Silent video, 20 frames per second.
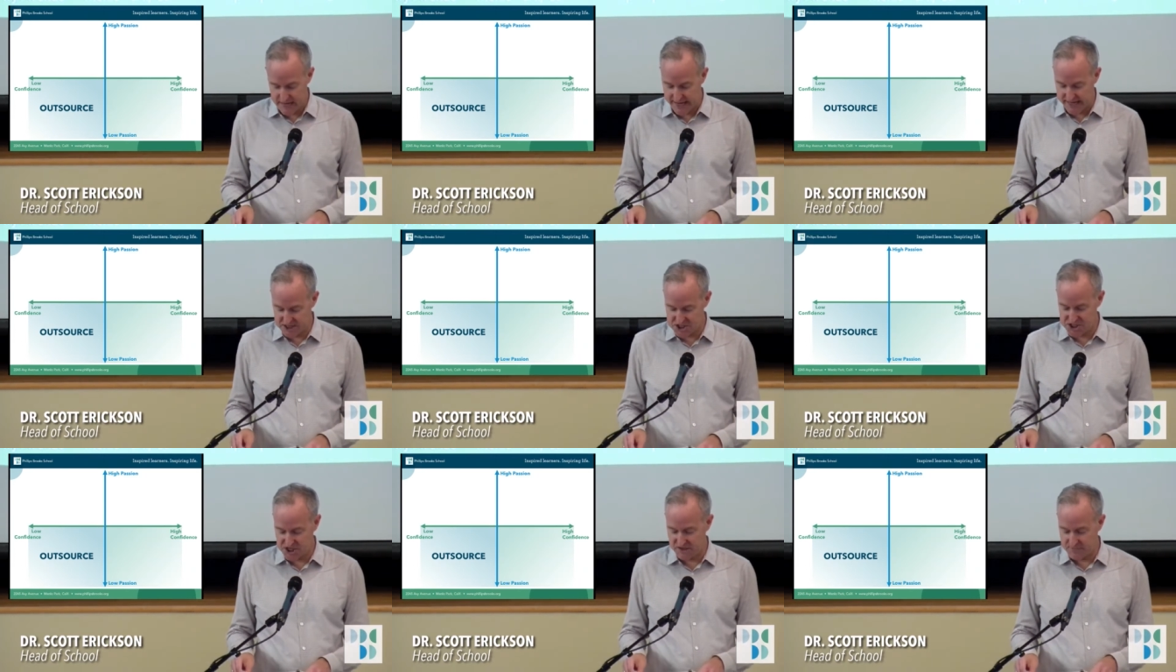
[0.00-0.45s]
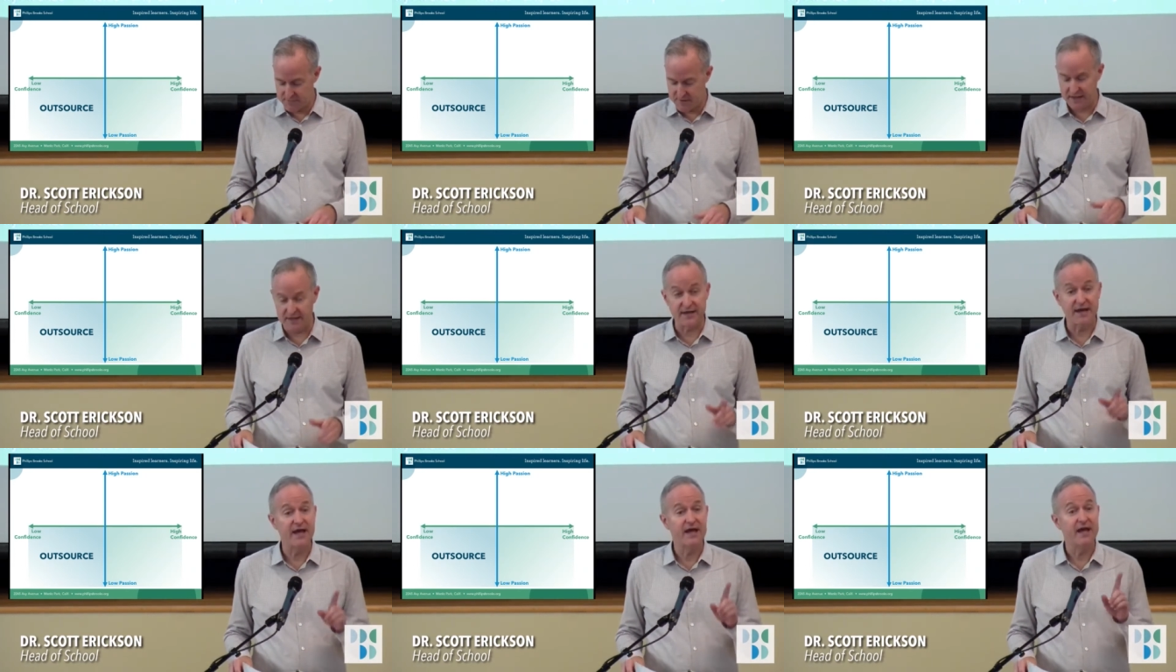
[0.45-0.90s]
high
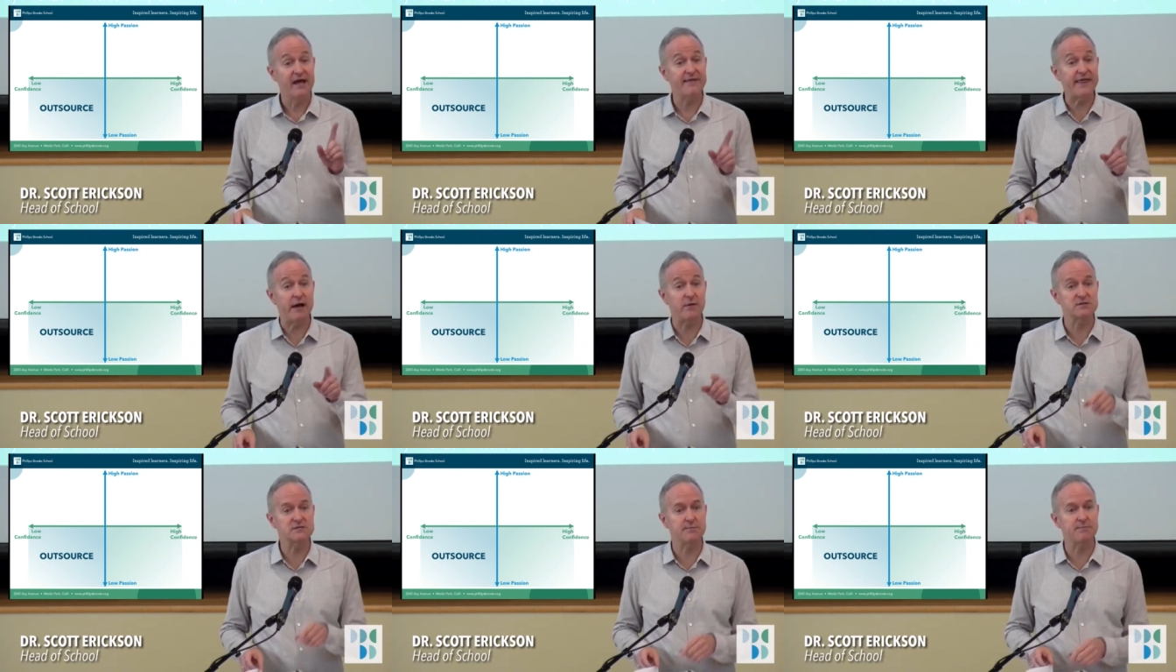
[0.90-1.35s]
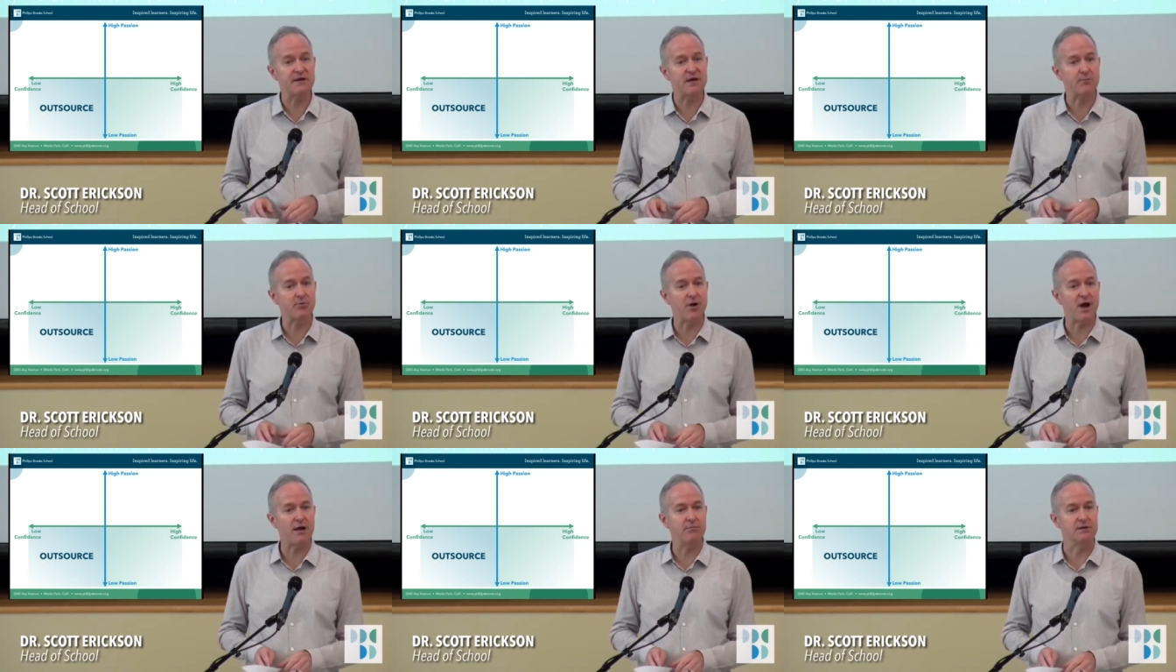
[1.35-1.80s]
achievement, and that was a
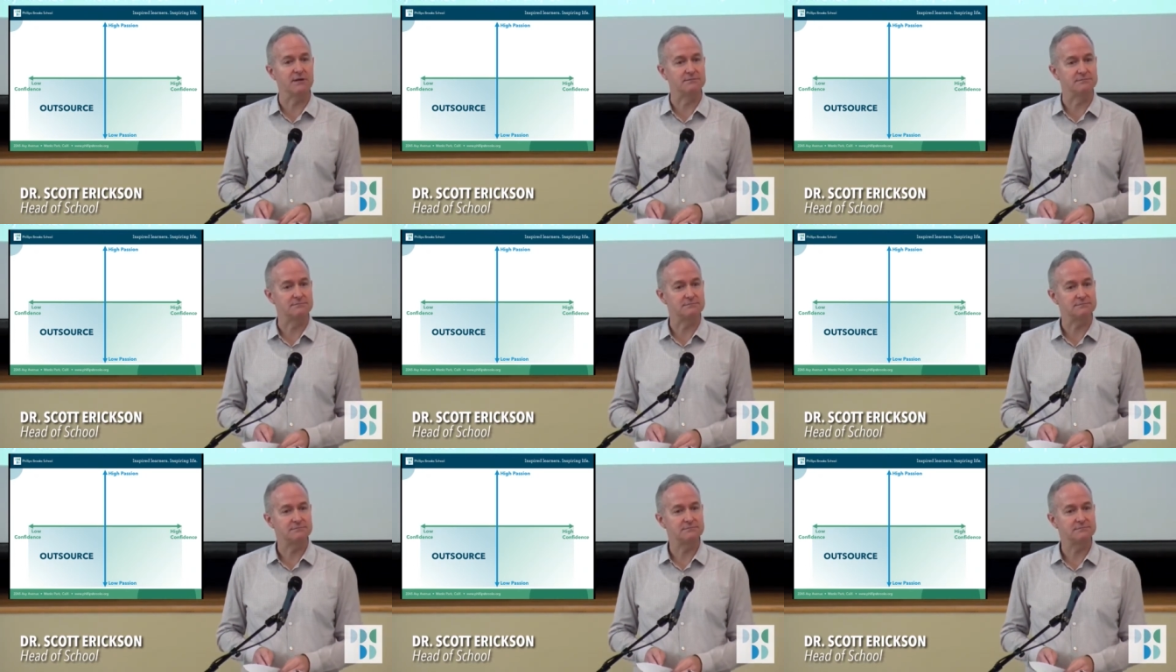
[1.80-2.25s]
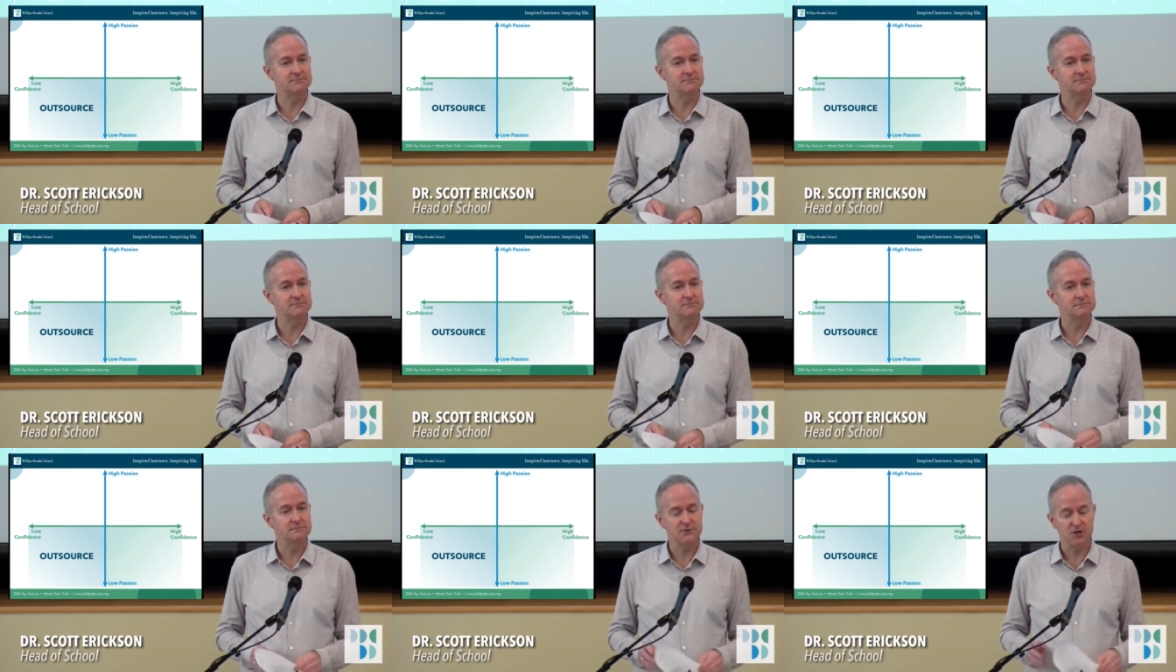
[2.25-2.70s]
big problem.
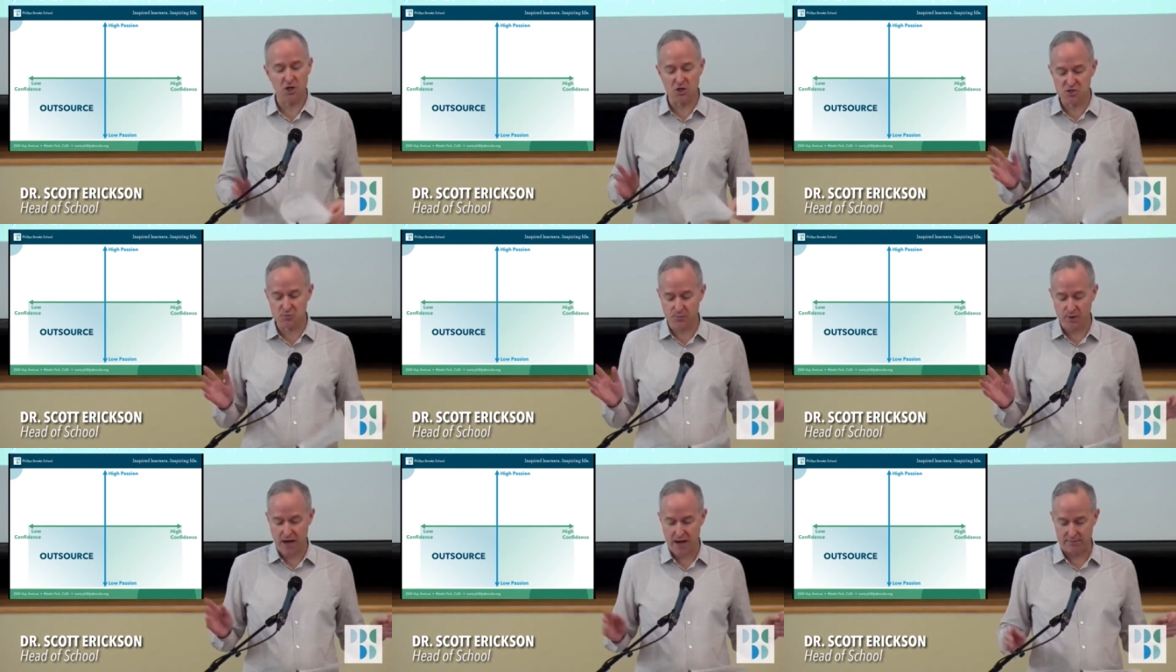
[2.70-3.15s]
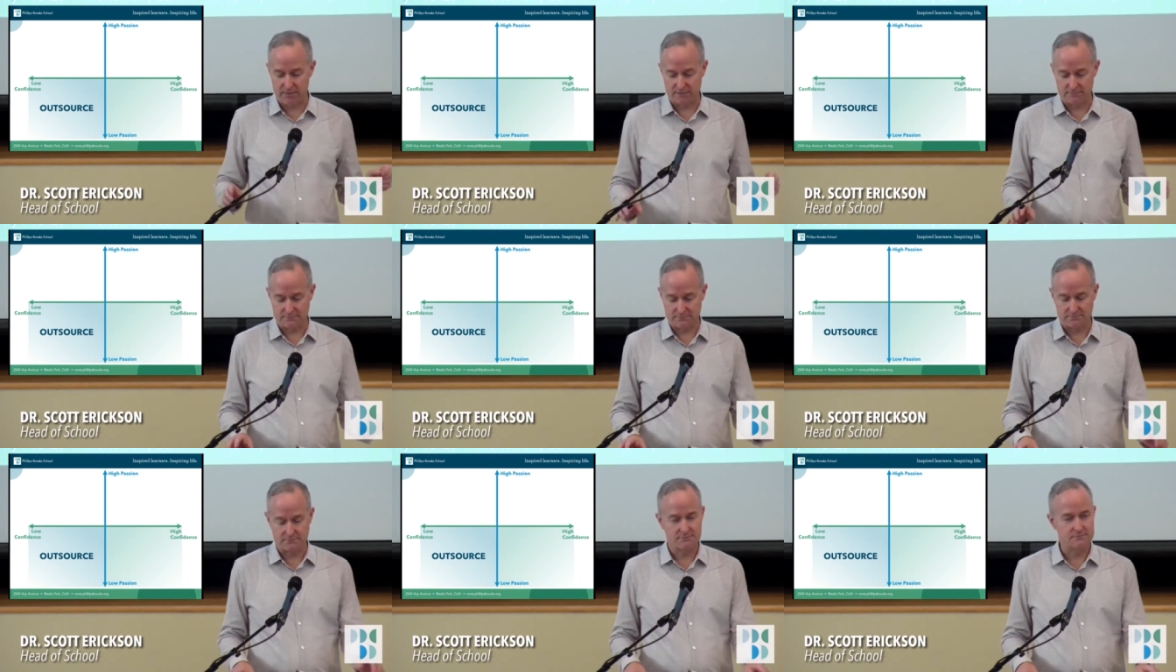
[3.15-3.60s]
Huge problem.